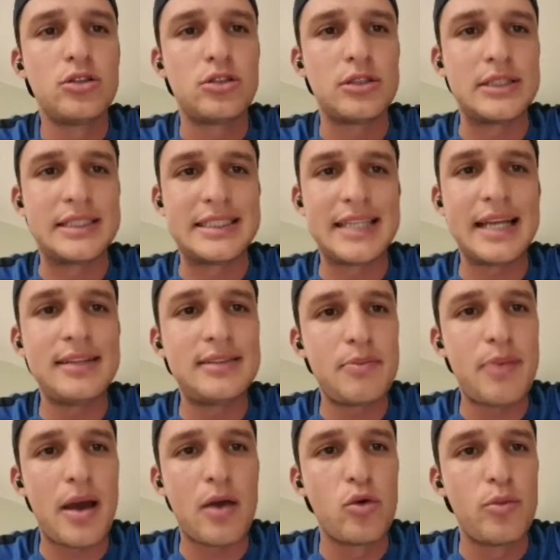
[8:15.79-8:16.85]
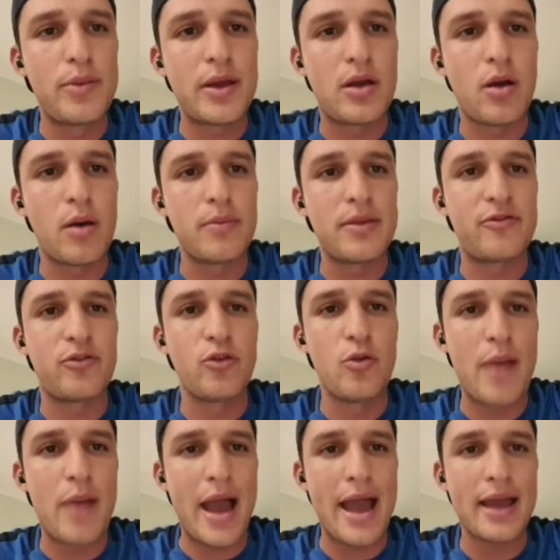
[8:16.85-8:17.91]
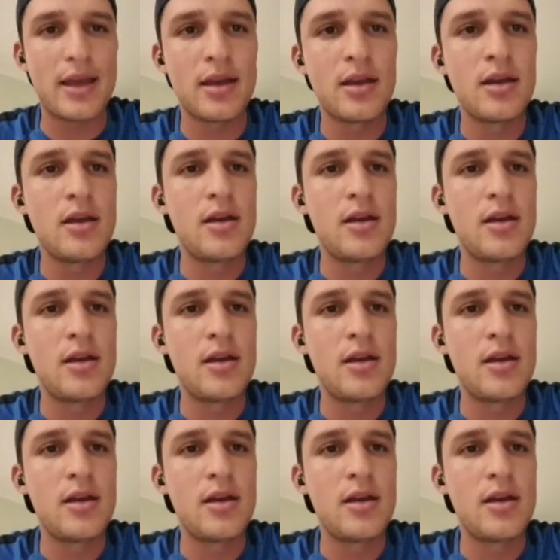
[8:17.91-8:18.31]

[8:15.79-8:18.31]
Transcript: So the center back will become the fullback.